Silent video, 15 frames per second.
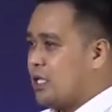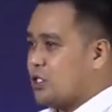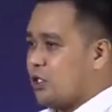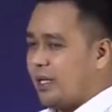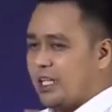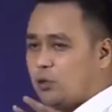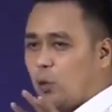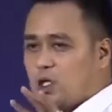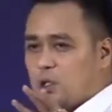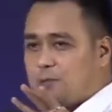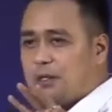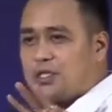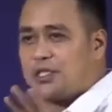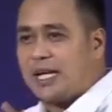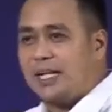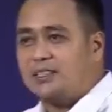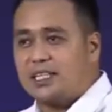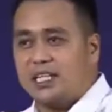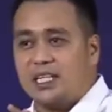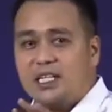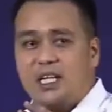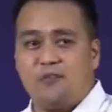So it was
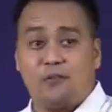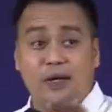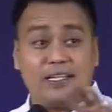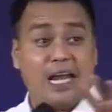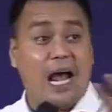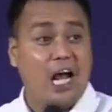presented in different